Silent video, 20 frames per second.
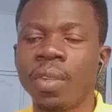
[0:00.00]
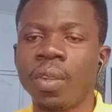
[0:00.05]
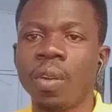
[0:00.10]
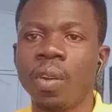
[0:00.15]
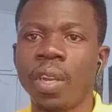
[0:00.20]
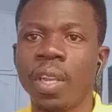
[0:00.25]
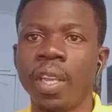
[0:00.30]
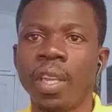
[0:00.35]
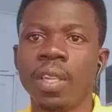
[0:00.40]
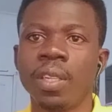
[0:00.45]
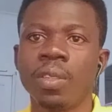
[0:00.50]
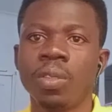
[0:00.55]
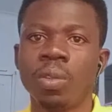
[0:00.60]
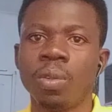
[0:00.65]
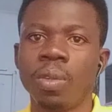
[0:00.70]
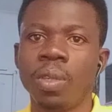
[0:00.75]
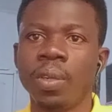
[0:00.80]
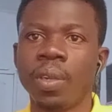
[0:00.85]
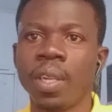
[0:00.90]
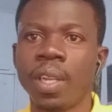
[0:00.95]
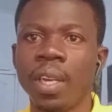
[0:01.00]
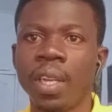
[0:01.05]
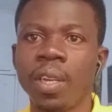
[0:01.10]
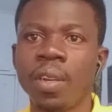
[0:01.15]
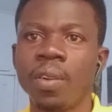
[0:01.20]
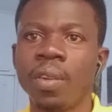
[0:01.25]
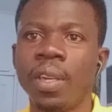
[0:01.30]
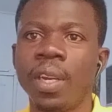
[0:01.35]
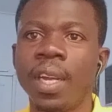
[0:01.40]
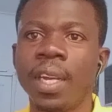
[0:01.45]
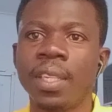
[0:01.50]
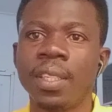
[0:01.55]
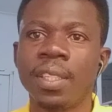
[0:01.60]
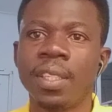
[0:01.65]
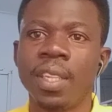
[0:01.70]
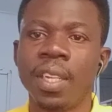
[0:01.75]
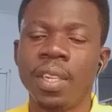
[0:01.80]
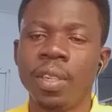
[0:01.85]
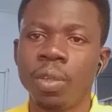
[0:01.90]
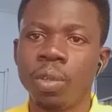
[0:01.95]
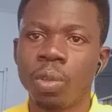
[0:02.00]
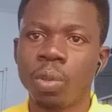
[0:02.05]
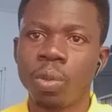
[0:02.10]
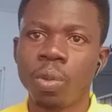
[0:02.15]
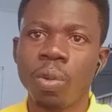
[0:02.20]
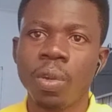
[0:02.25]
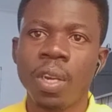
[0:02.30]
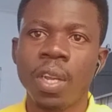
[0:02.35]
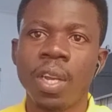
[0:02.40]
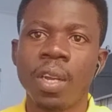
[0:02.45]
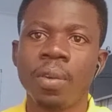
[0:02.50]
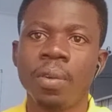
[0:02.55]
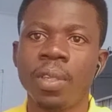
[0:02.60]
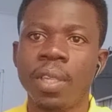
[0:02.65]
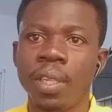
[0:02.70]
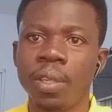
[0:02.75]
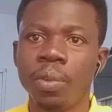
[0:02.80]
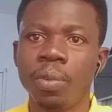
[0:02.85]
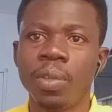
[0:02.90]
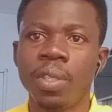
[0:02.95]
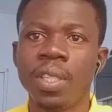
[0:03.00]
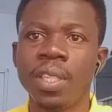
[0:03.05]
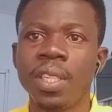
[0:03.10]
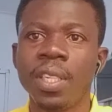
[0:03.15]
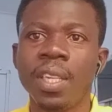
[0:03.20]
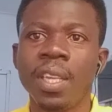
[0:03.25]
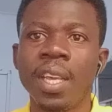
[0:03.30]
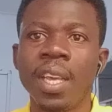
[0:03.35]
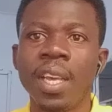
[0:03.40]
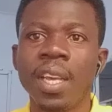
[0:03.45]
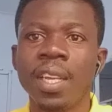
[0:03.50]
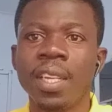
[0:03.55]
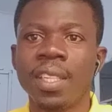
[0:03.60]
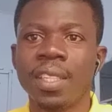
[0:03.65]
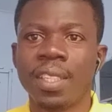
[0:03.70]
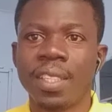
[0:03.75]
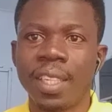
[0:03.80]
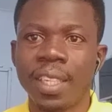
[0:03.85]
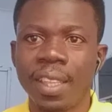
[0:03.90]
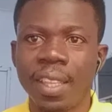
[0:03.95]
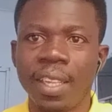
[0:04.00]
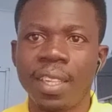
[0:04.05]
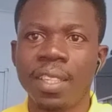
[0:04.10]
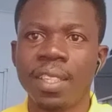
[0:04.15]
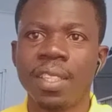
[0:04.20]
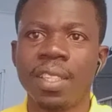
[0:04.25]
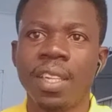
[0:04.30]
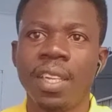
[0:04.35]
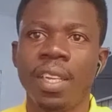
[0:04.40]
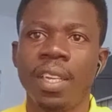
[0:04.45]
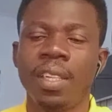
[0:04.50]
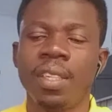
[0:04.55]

Okay, so you click on that, then you scroll down, then you see settings there.